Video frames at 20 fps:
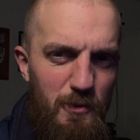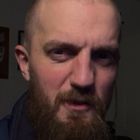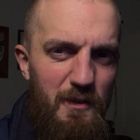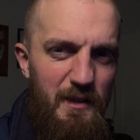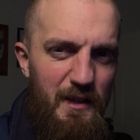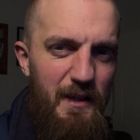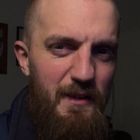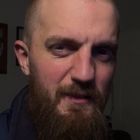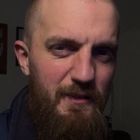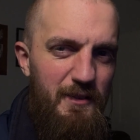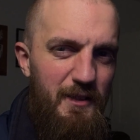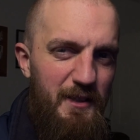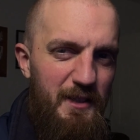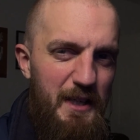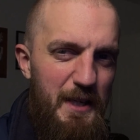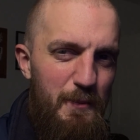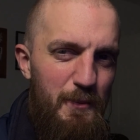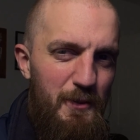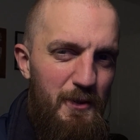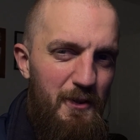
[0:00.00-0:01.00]
Gonna
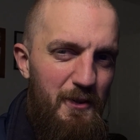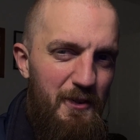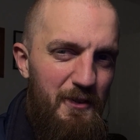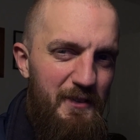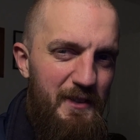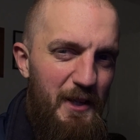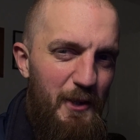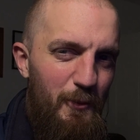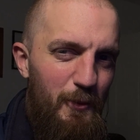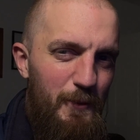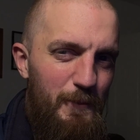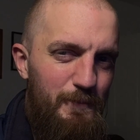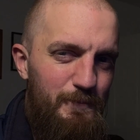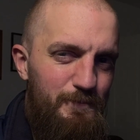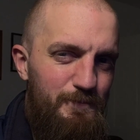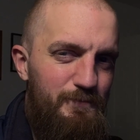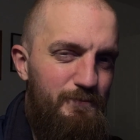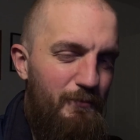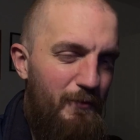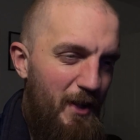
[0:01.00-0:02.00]
keep an eye on that one.
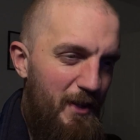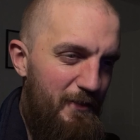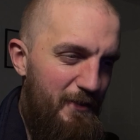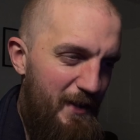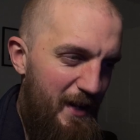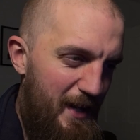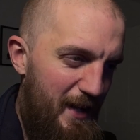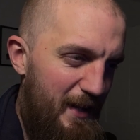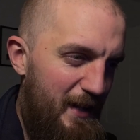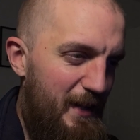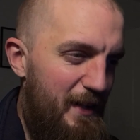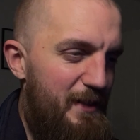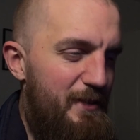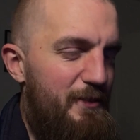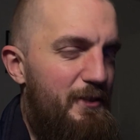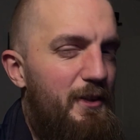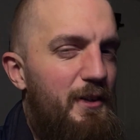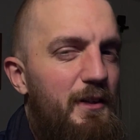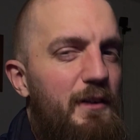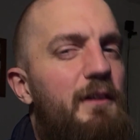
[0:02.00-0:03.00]
That and
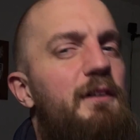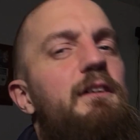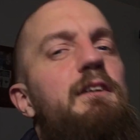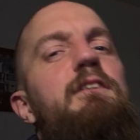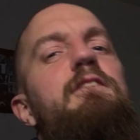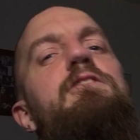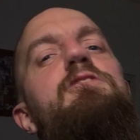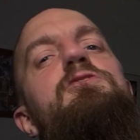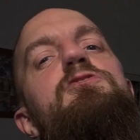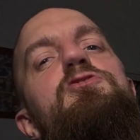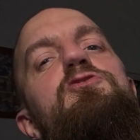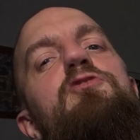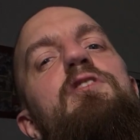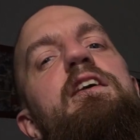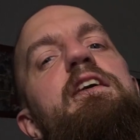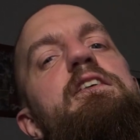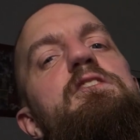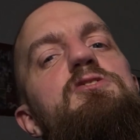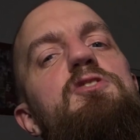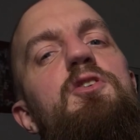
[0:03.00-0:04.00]
the
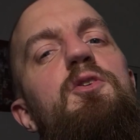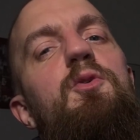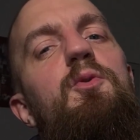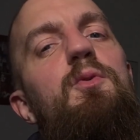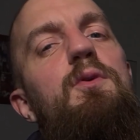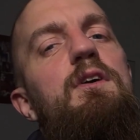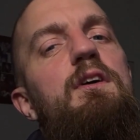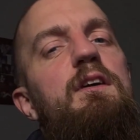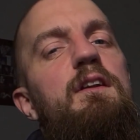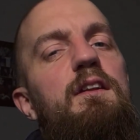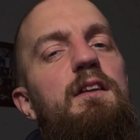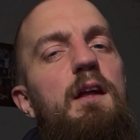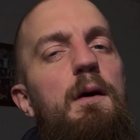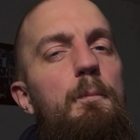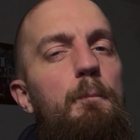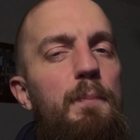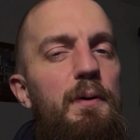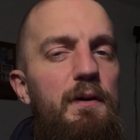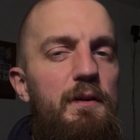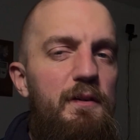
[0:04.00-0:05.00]
strange old
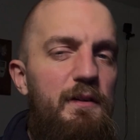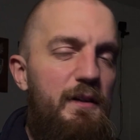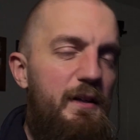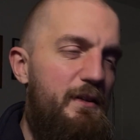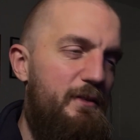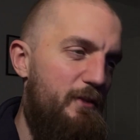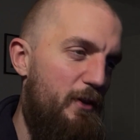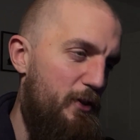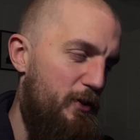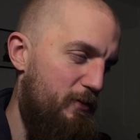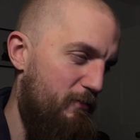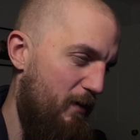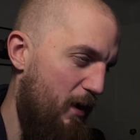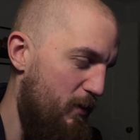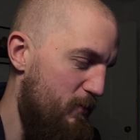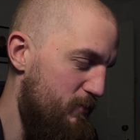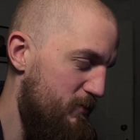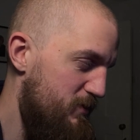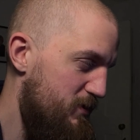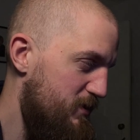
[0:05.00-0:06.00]
lump in the
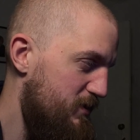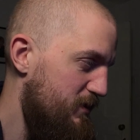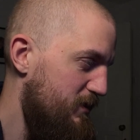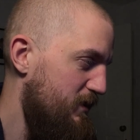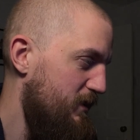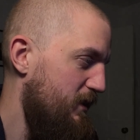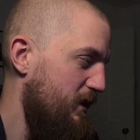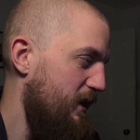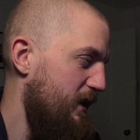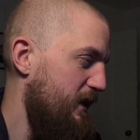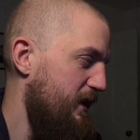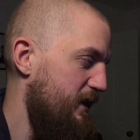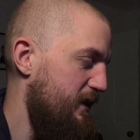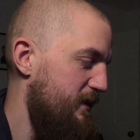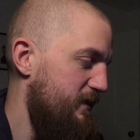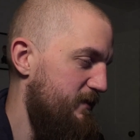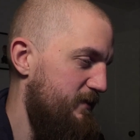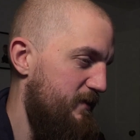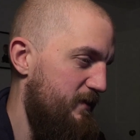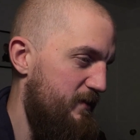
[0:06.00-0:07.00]
throat
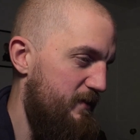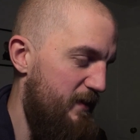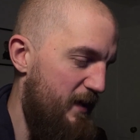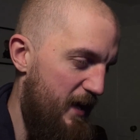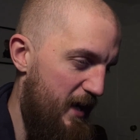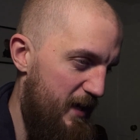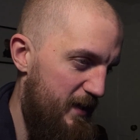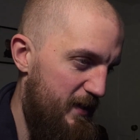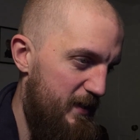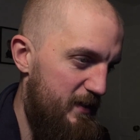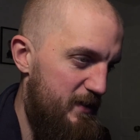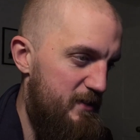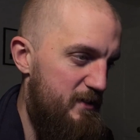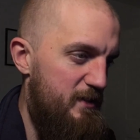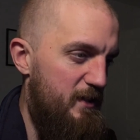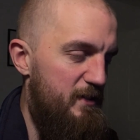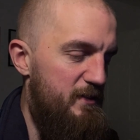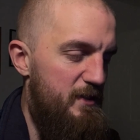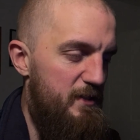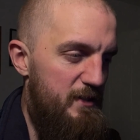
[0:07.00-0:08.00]
and the headaches
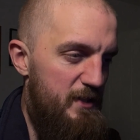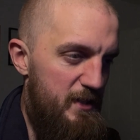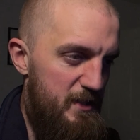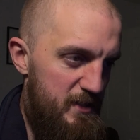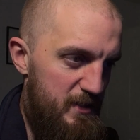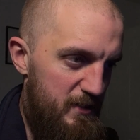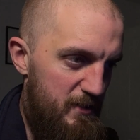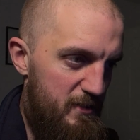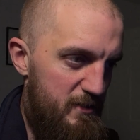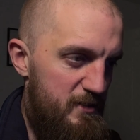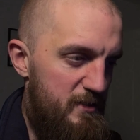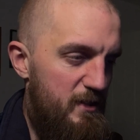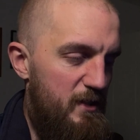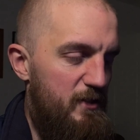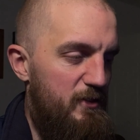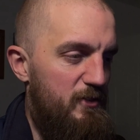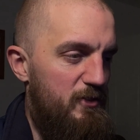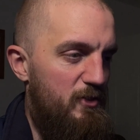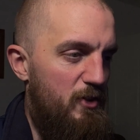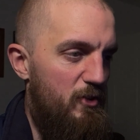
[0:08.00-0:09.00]
and the dizziness
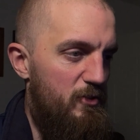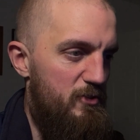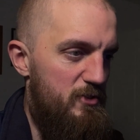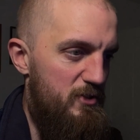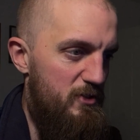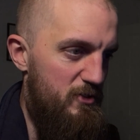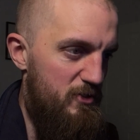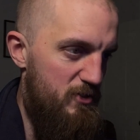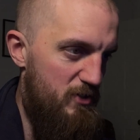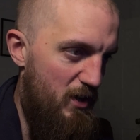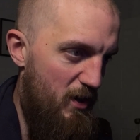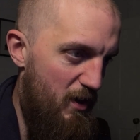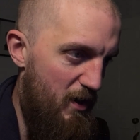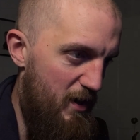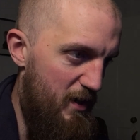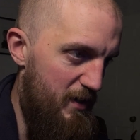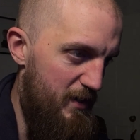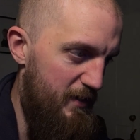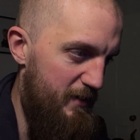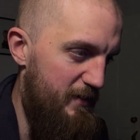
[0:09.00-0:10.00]
and the constant
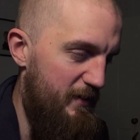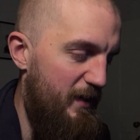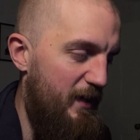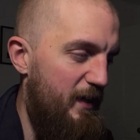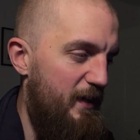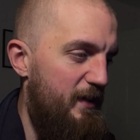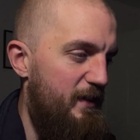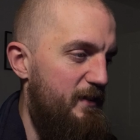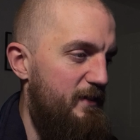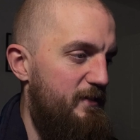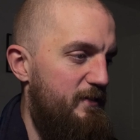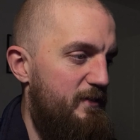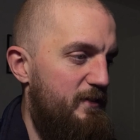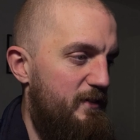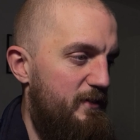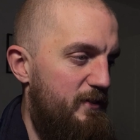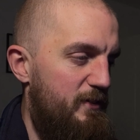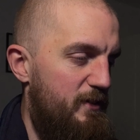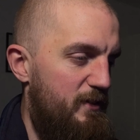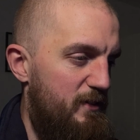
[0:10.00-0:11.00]
tired and
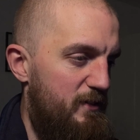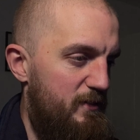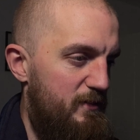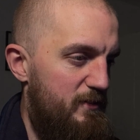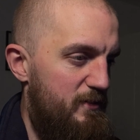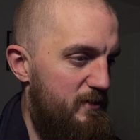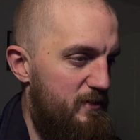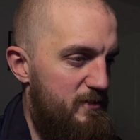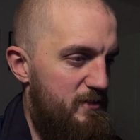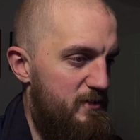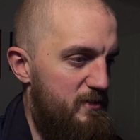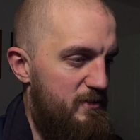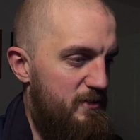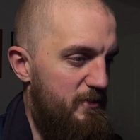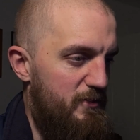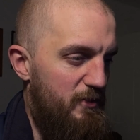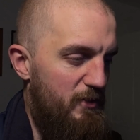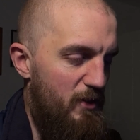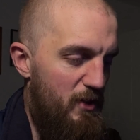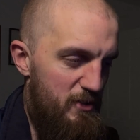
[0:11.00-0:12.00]
the
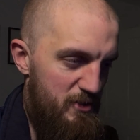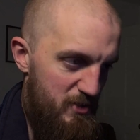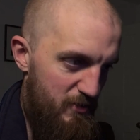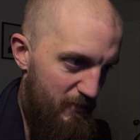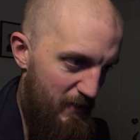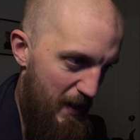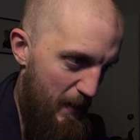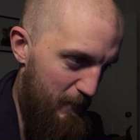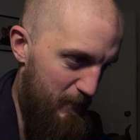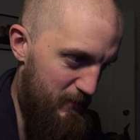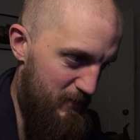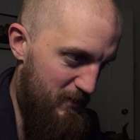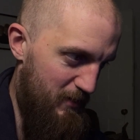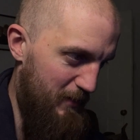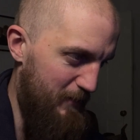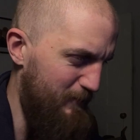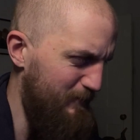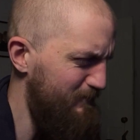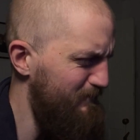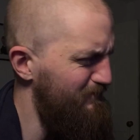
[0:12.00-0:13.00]
just the loss of
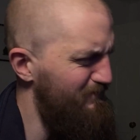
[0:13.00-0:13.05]
appetite.